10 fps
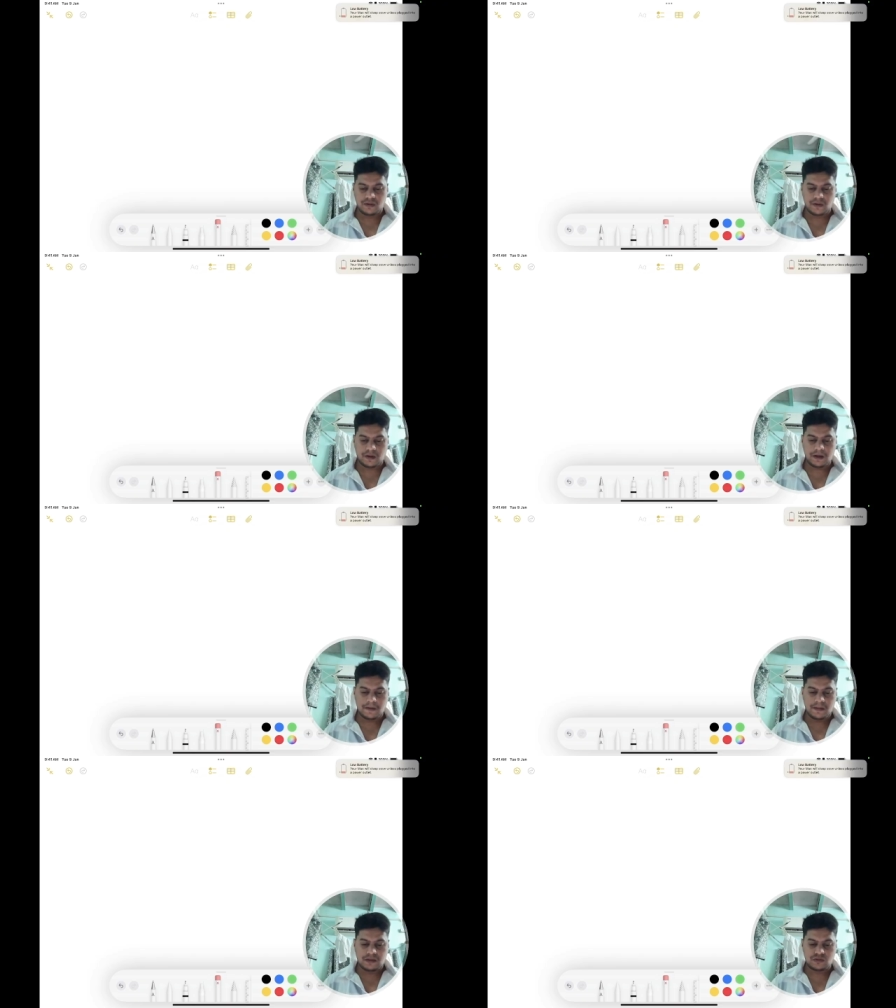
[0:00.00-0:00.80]
Okay,
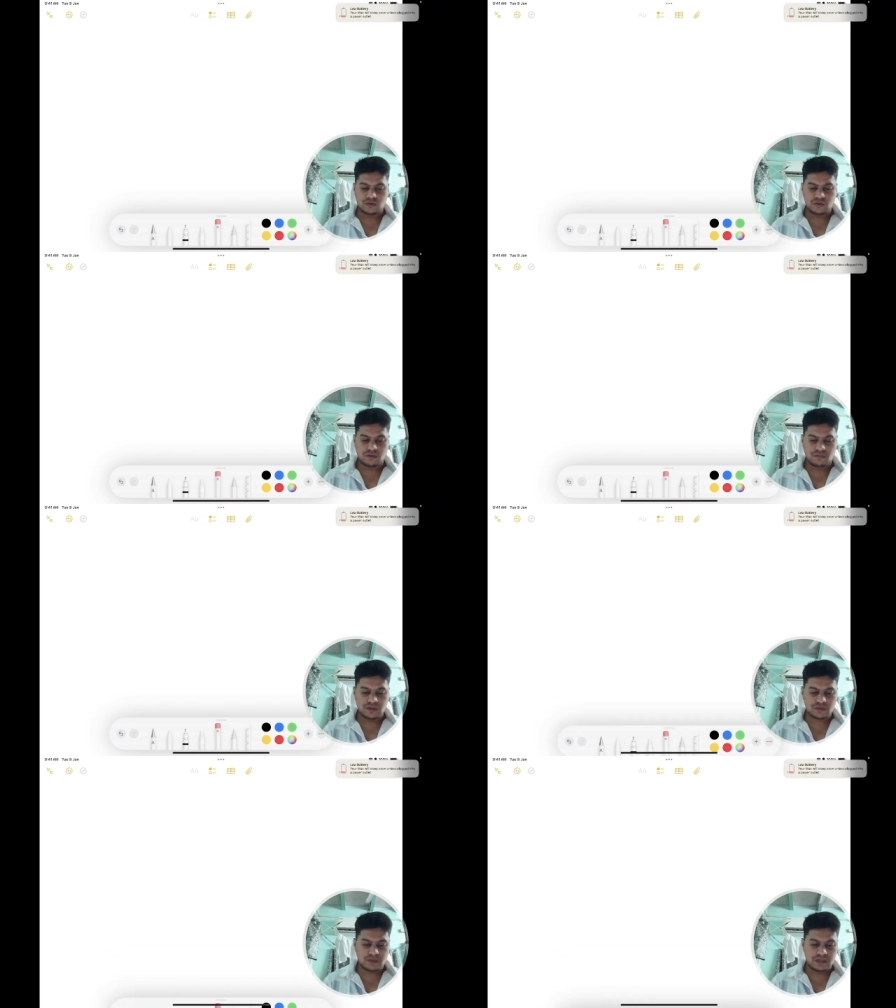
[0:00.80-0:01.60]
so the
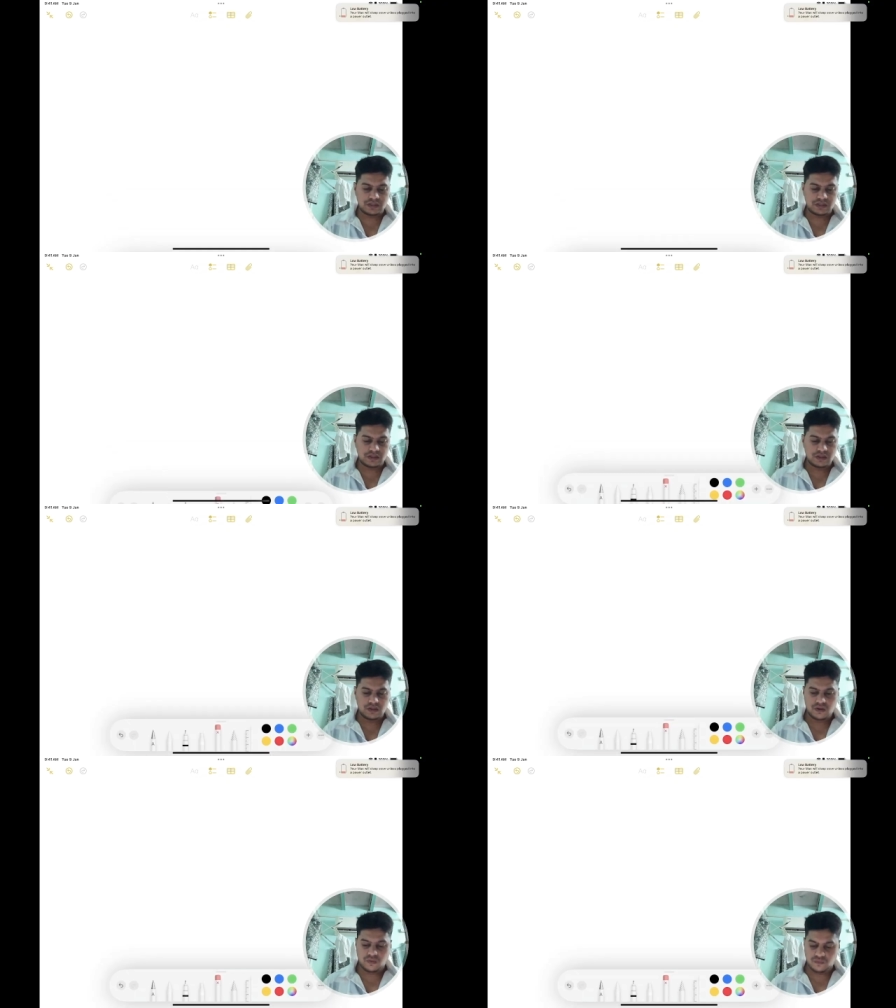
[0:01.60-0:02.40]
first one is
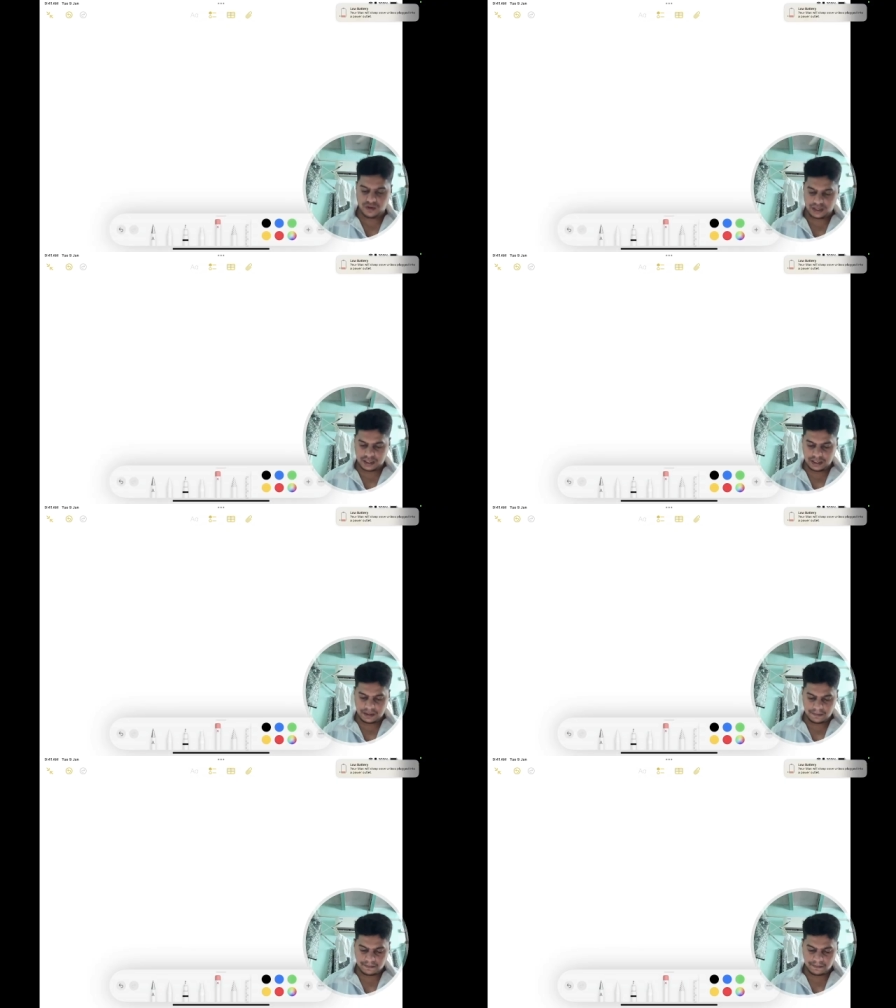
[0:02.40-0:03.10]
vertical.